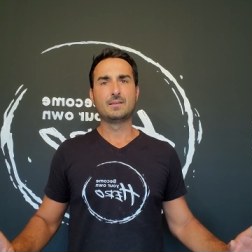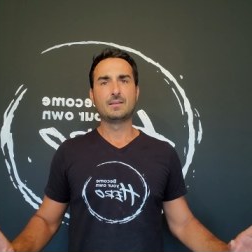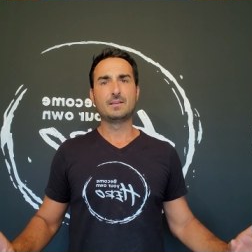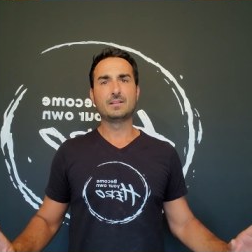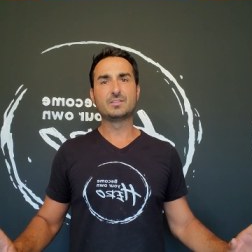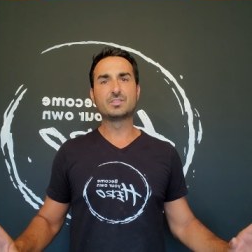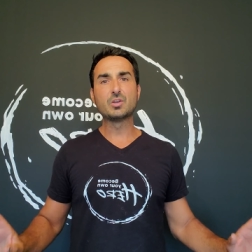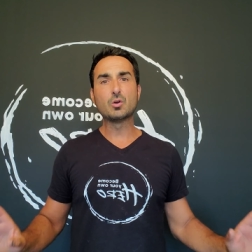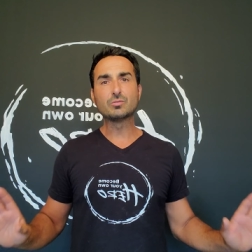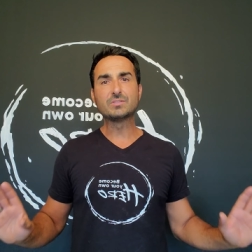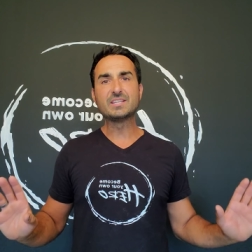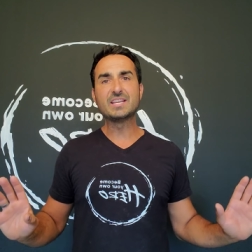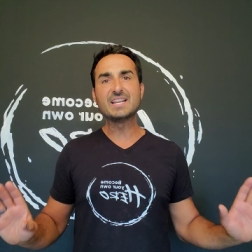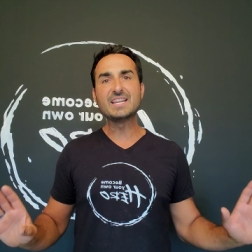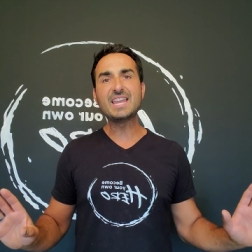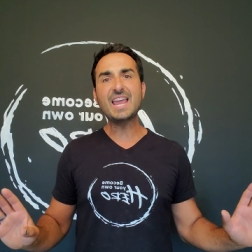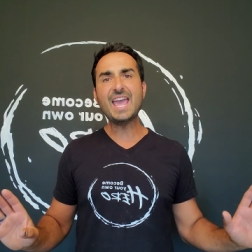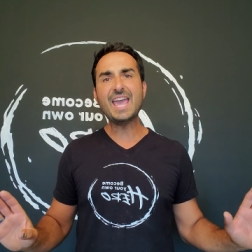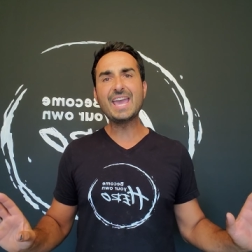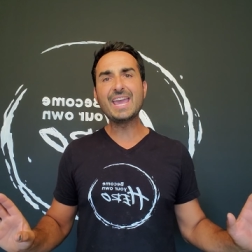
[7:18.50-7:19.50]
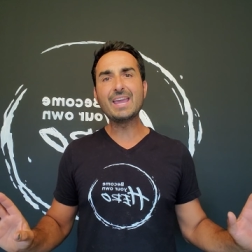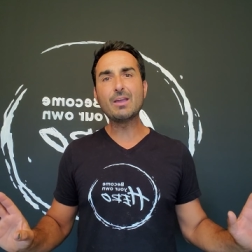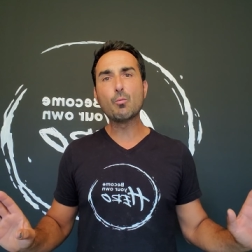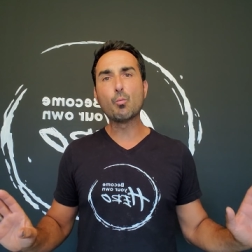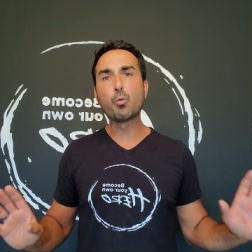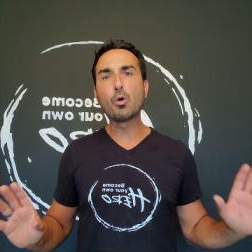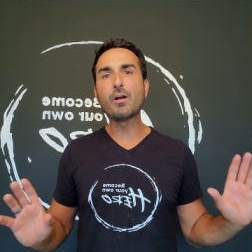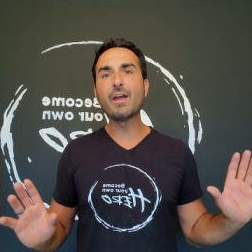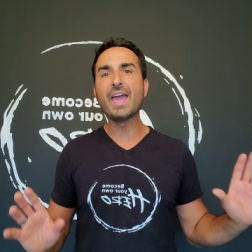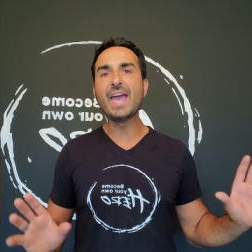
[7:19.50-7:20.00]
And so today
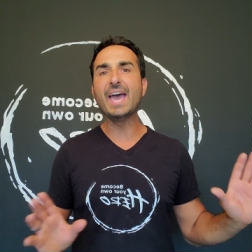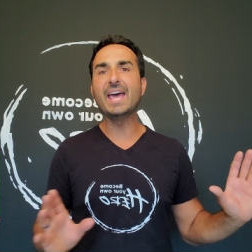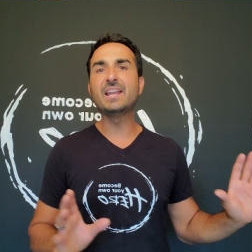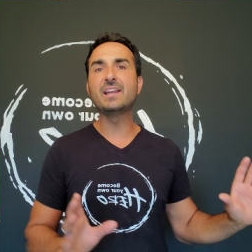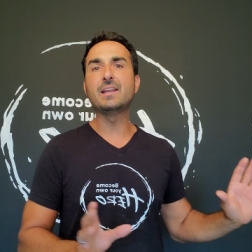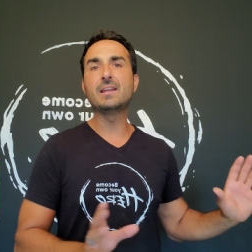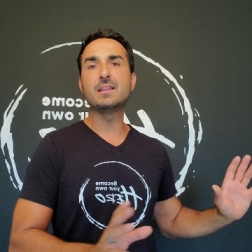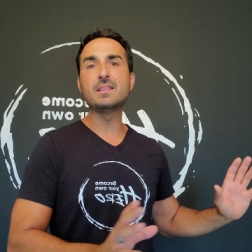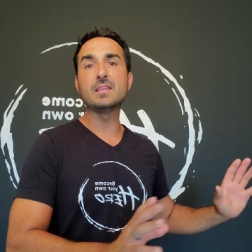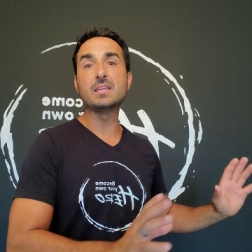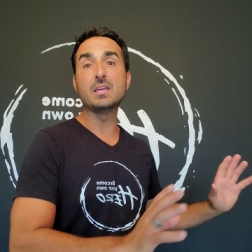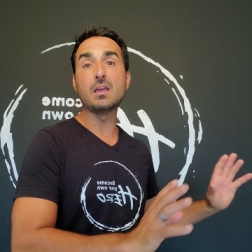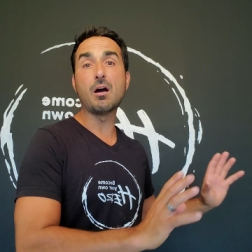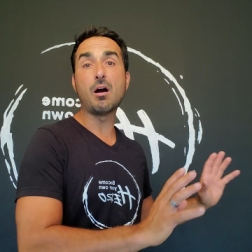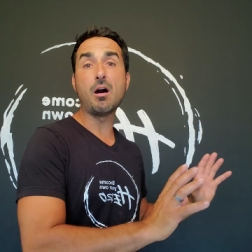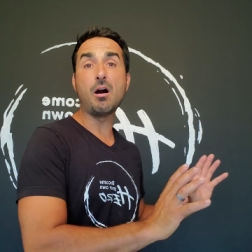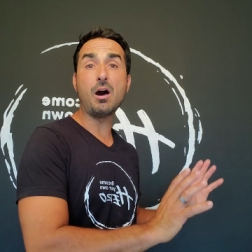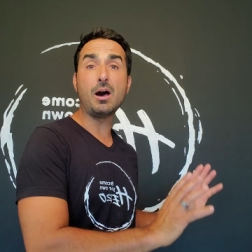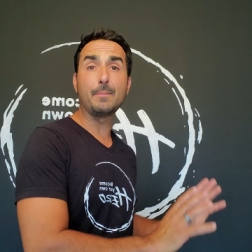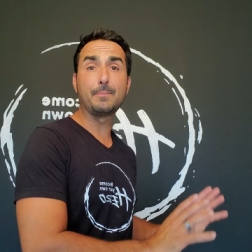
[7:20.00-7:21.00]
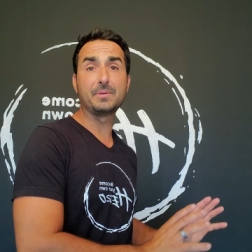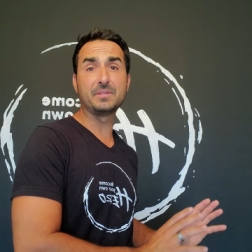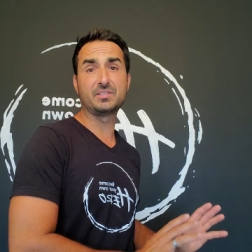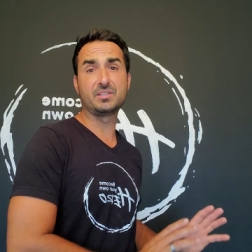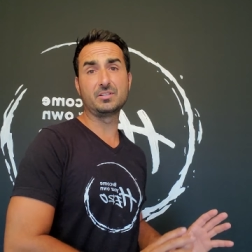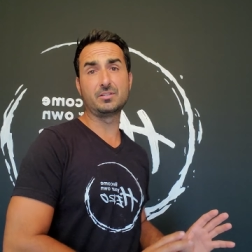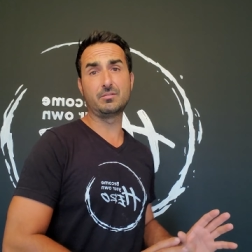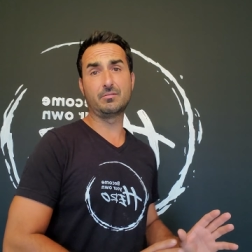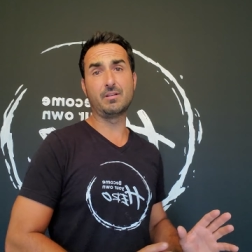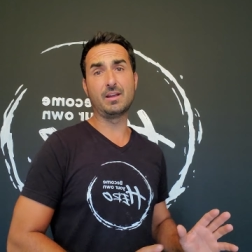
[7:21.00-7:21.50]
we're headed in the
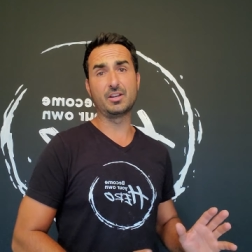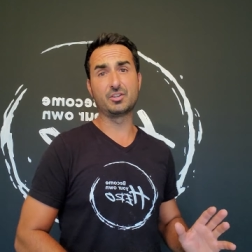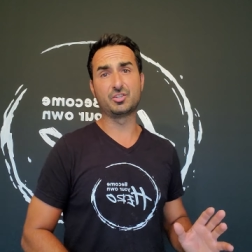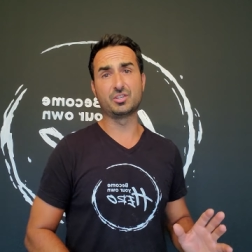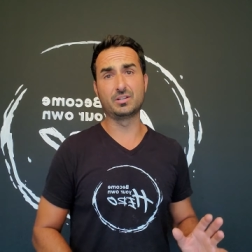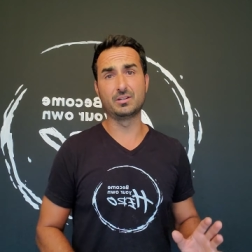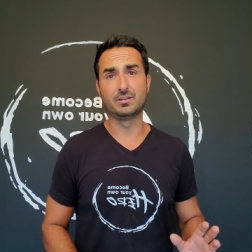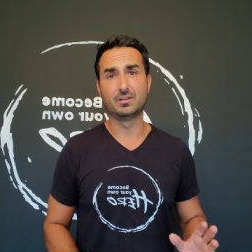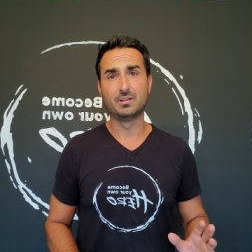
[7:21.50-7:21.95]
opposite direction.